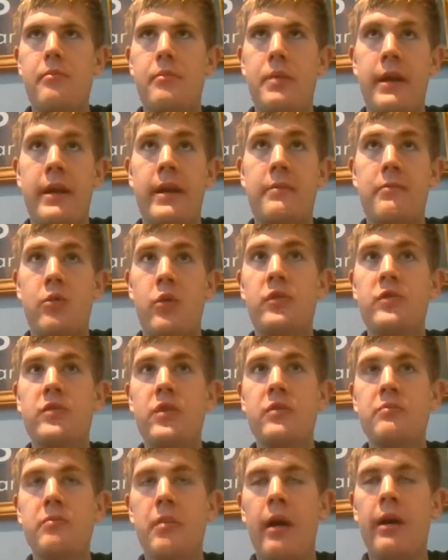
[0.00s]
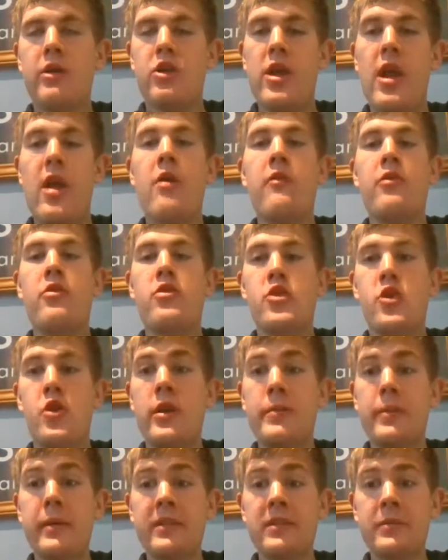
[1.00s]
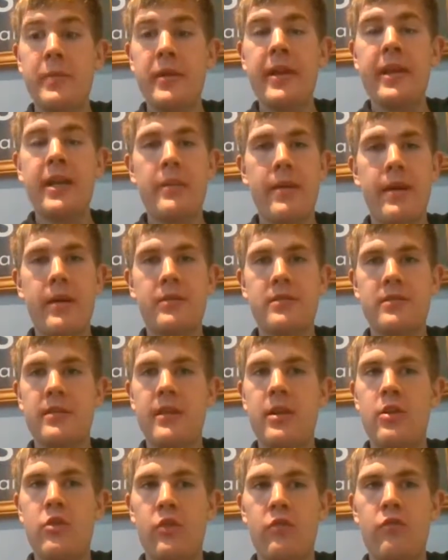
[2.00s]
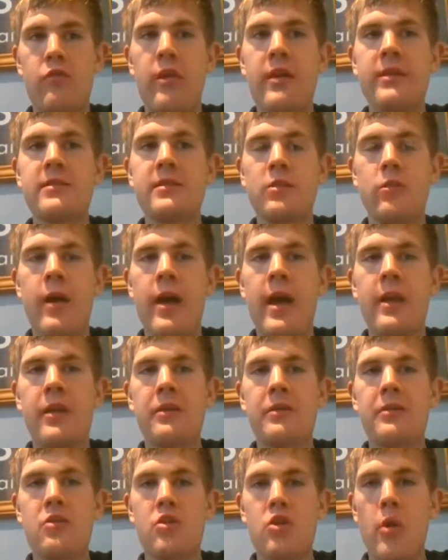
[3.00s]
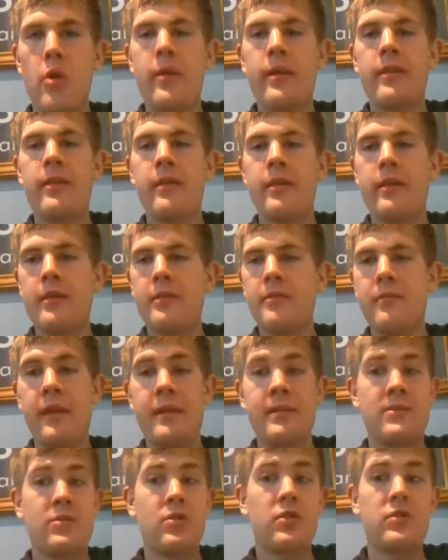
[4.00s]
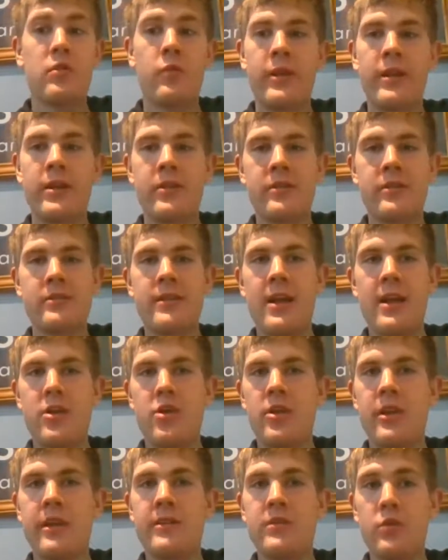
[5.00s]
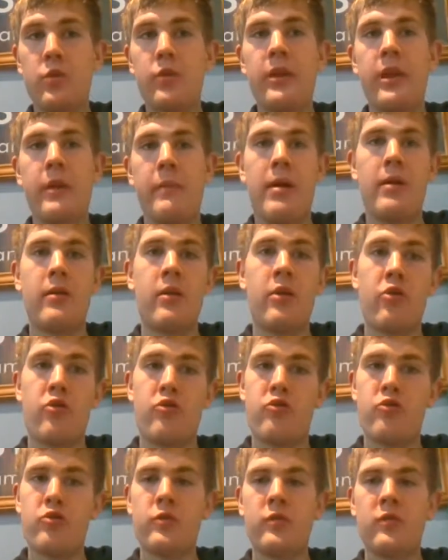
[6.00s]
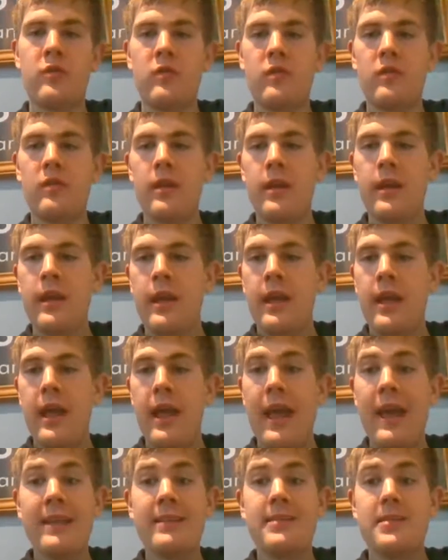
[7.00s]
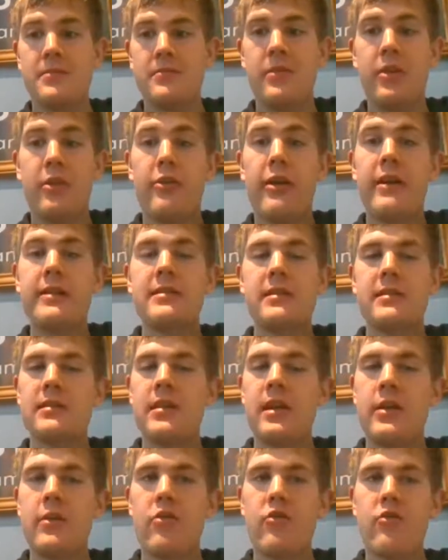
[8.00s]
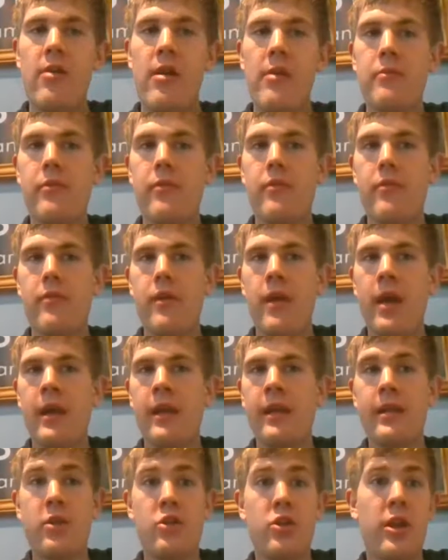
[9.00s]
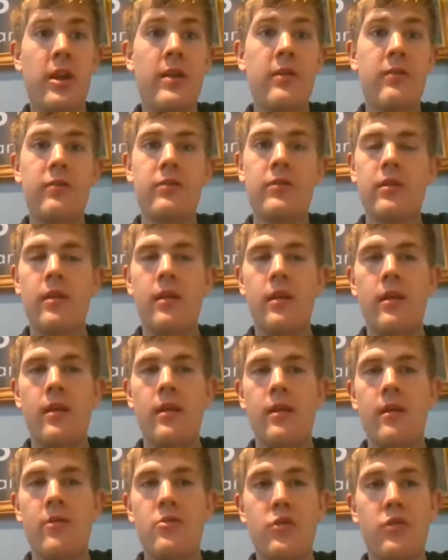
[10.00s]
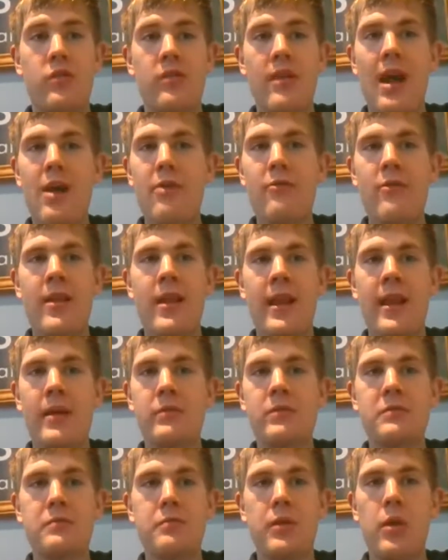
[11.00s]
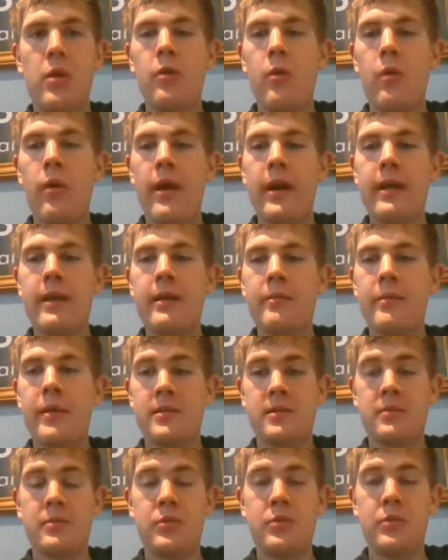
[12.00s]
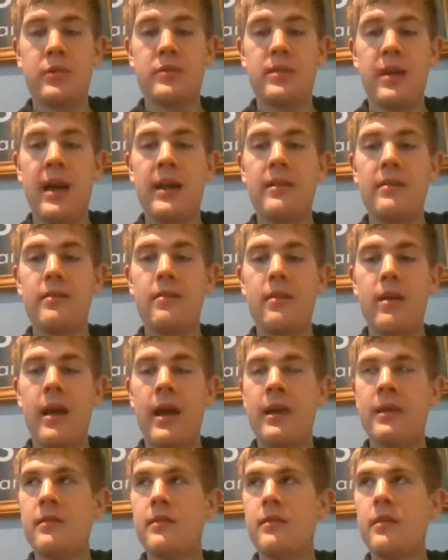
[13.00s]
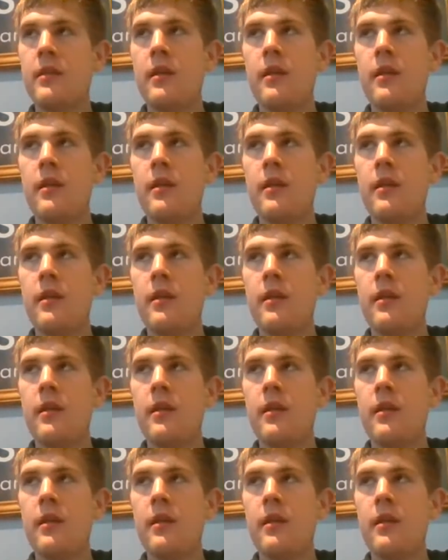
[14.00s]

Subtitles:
by sharing the journey, by speaking about it, just raising awareness, showing that it's not a weakness, actually talking about our struggles is the greatest sign of strength. And it achieved just that, really. I was blown away by the support I had. And